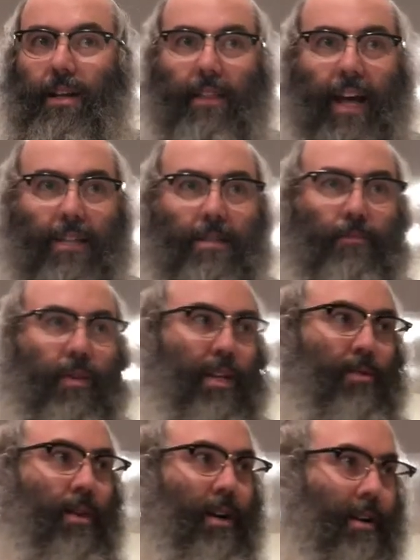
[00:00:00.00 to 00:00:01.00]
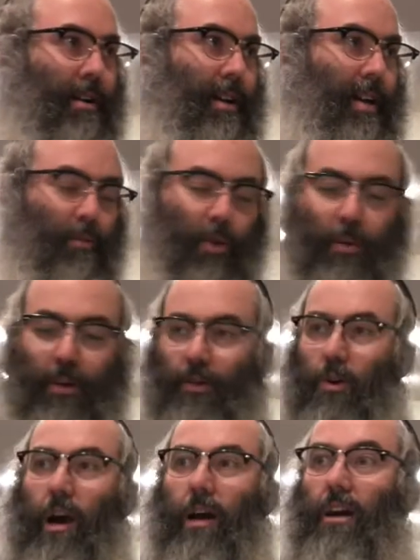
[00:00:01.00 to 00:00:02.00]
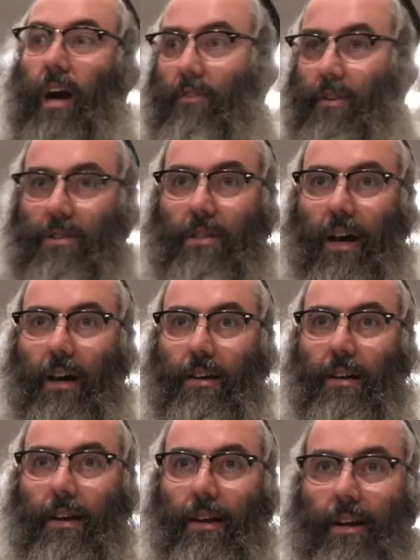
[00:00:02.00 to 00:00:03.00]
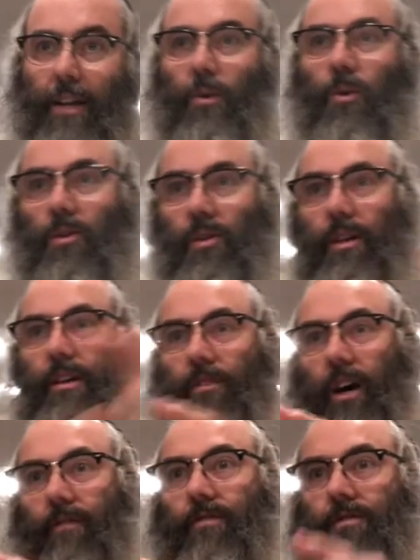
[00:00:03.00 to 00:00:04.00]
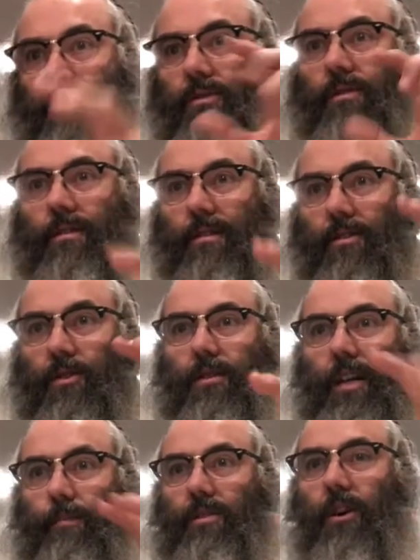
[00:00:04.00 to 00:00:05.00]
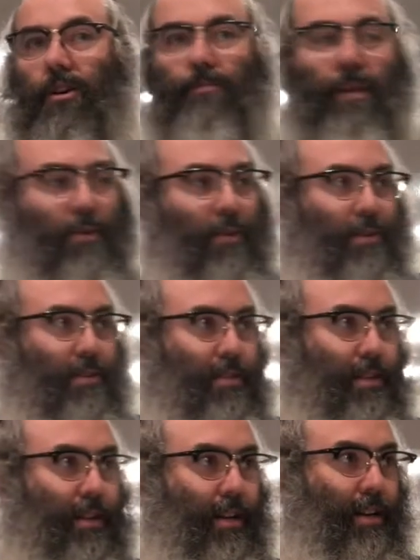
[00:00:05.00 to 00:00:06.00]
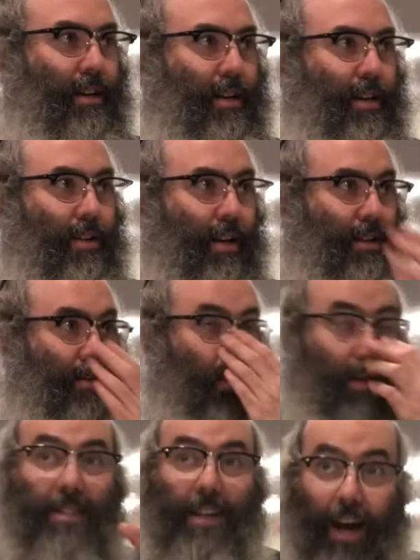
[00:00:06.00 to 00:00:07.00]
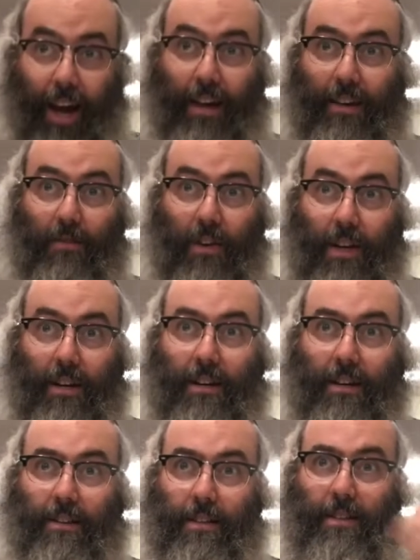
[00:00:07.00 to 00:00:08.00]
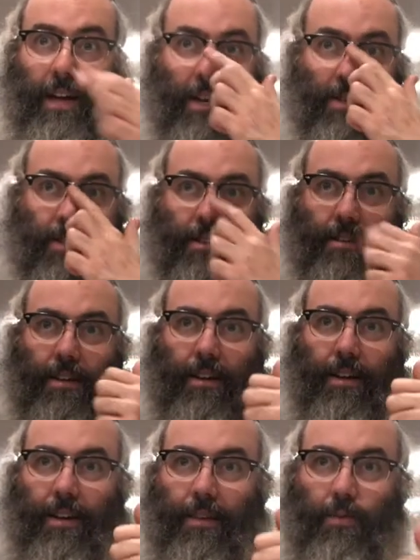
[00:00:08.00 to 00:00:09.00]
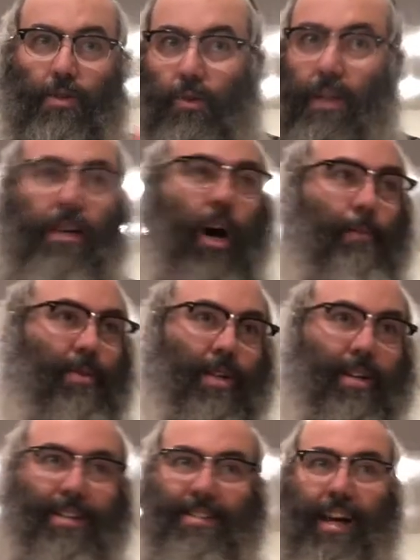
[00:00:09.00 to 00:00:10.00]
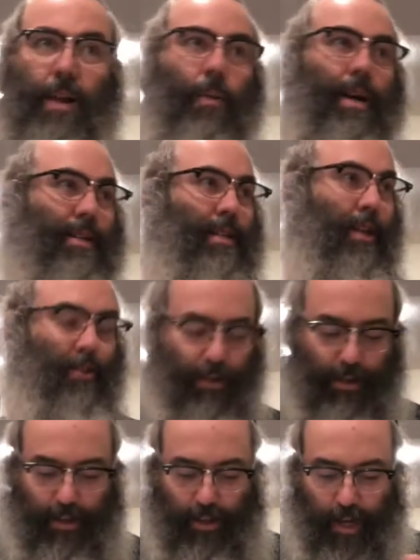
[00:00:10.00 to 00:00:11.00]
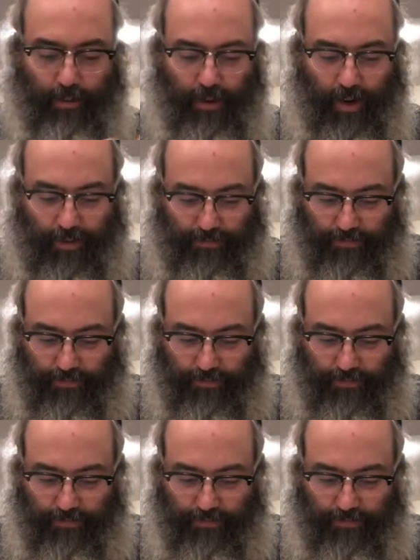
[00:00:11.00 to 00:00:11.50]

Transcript: And that's the place where we throw our kavod aside in order to give kavod to the Talmud Chacham that we're going to see, right? So this guy over here, this chazan, was doing the opposite, and he sat way at the other end of the table, right?